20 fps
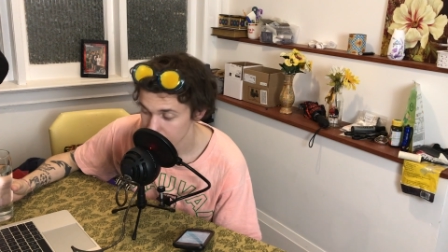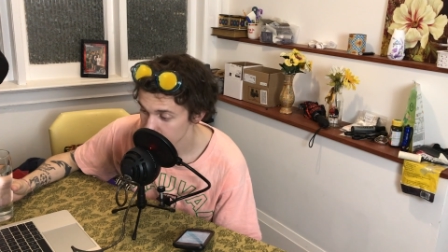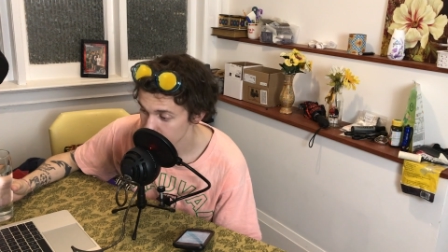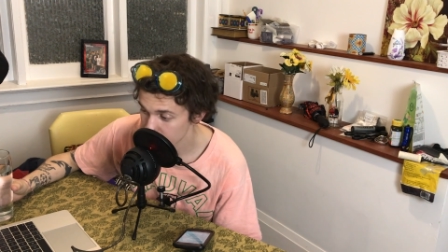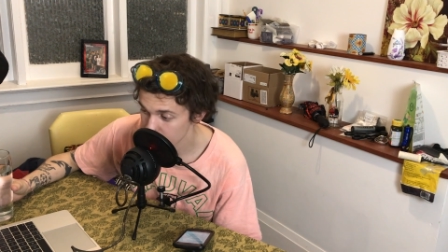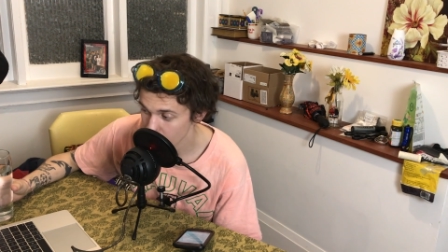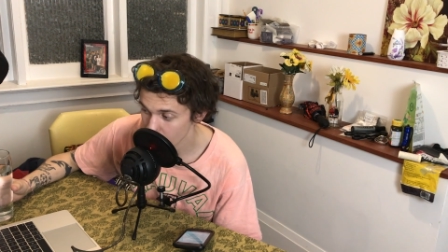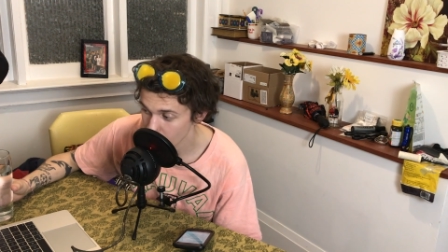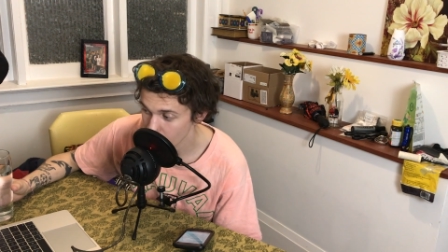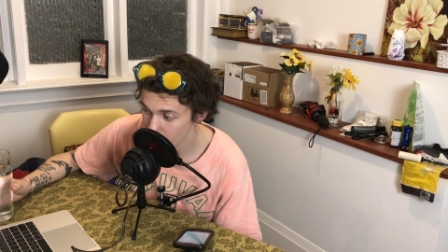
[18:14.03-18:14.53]

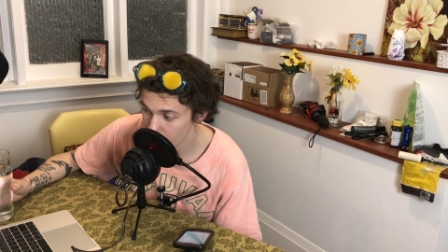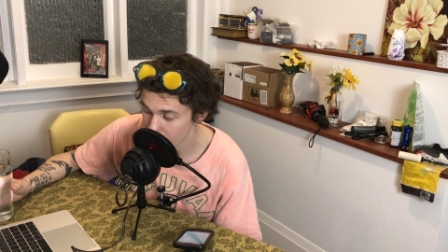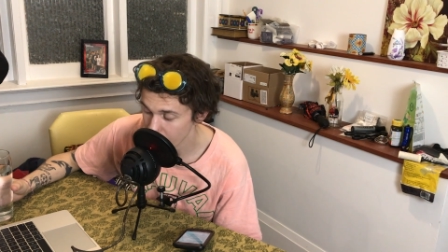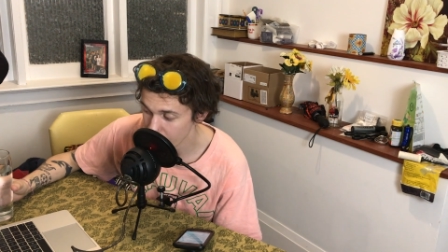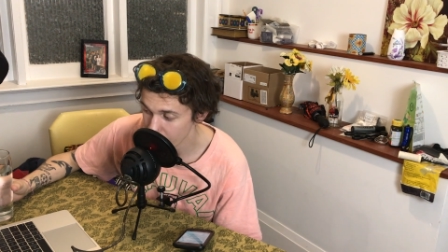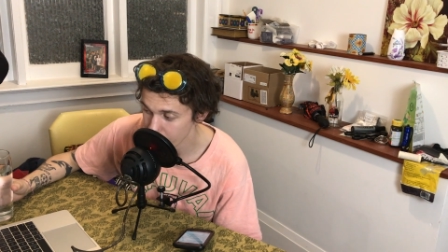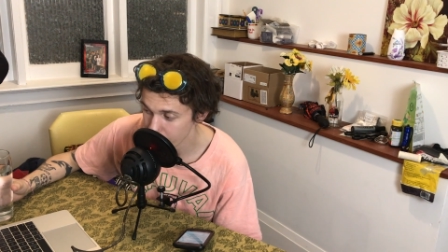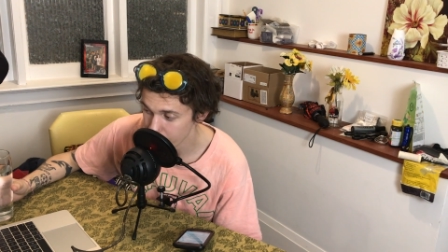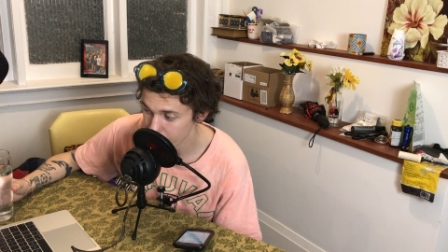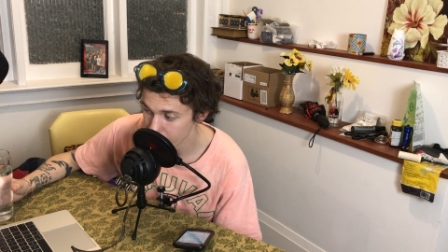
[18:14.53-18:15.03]
So
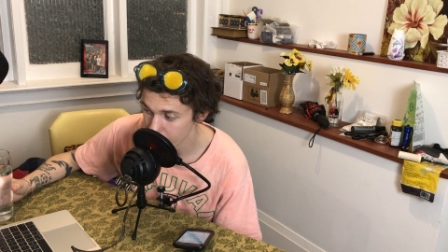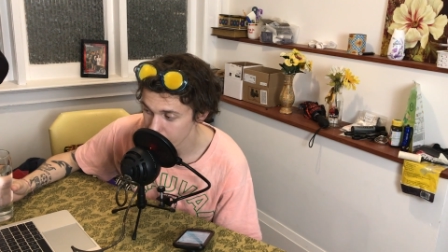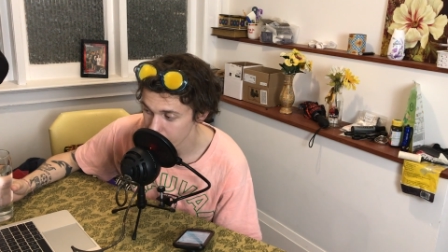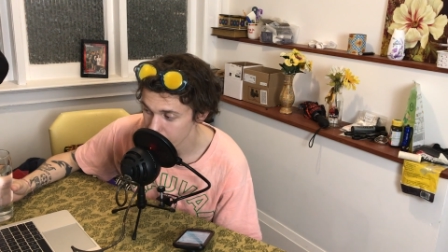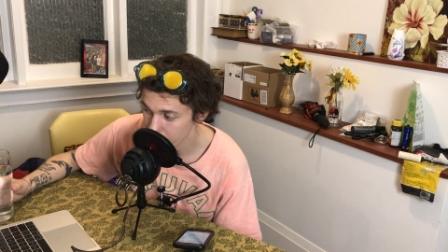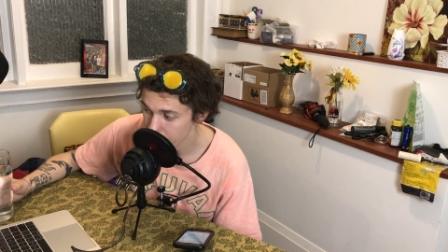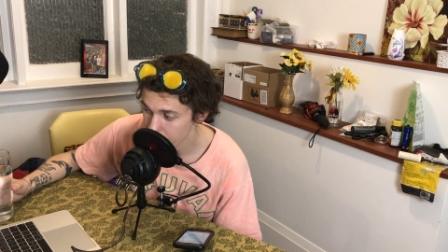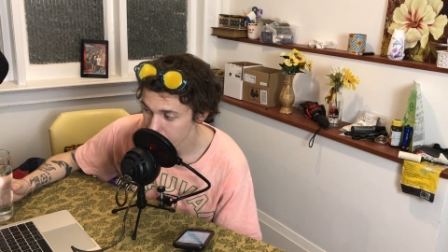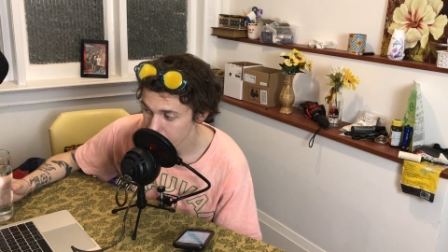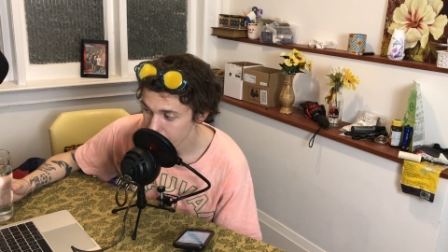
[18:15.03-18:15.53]
if,
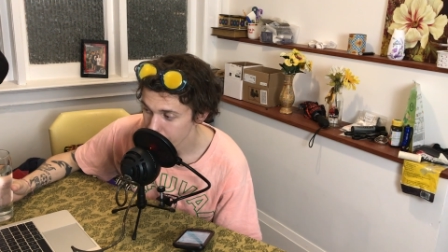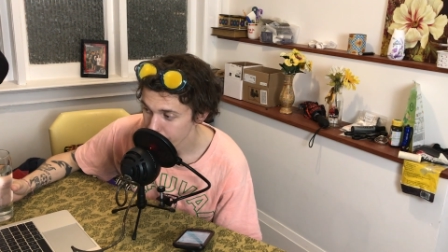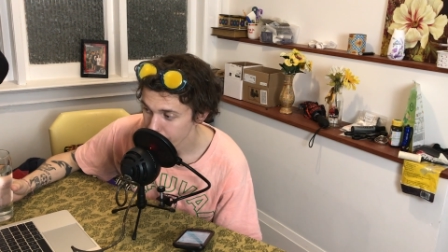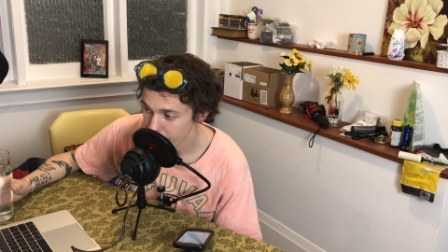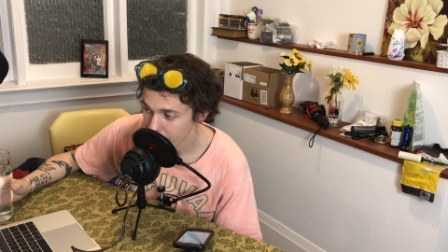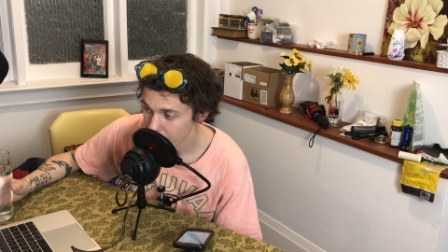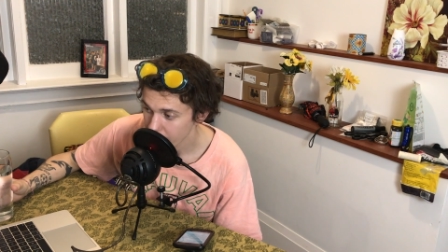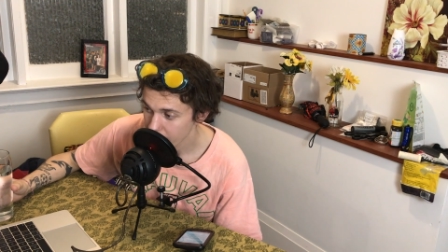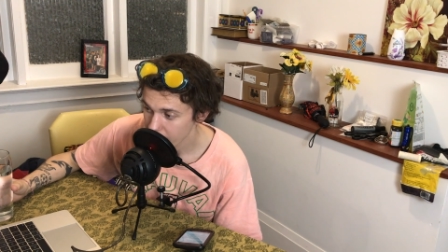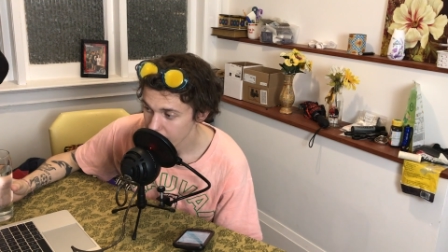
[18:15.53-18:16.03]

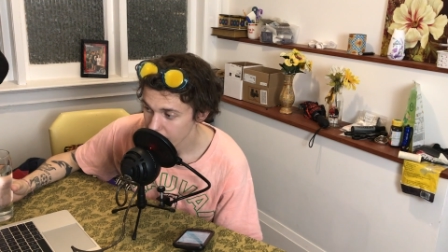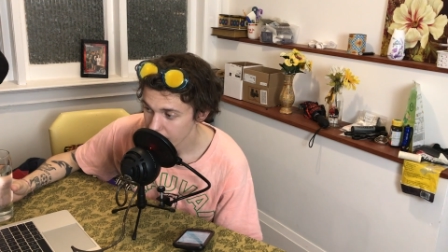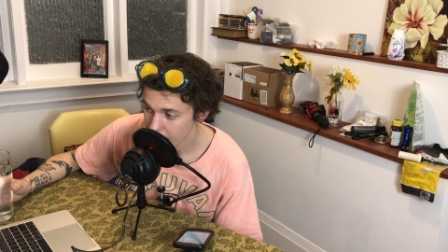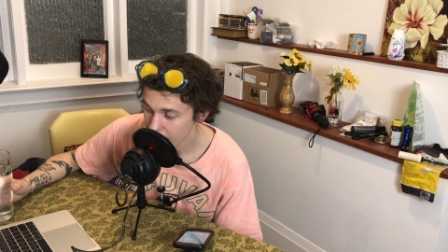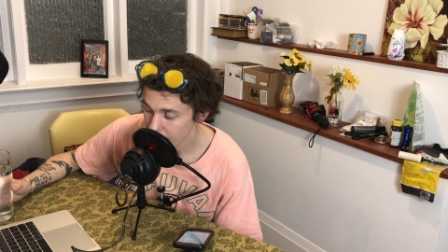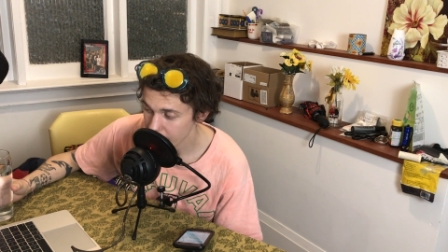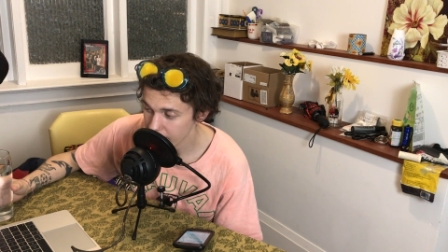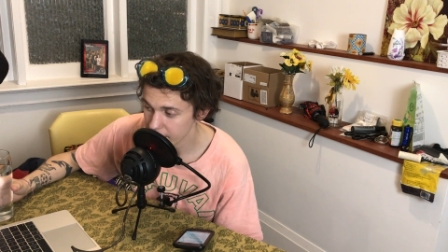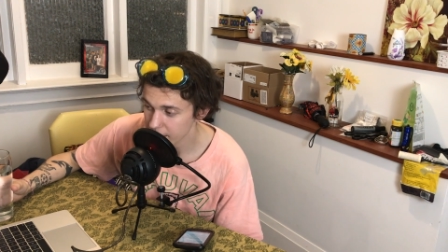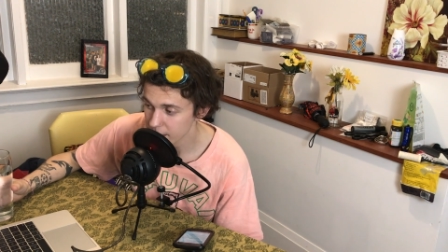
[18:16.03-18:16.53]

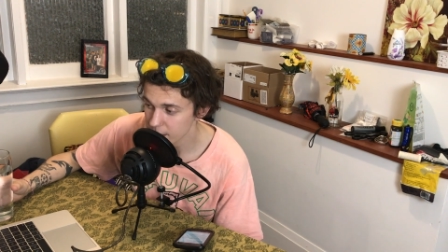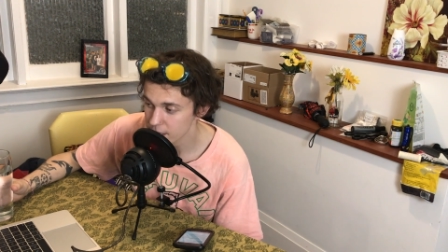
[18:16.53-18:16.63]
like,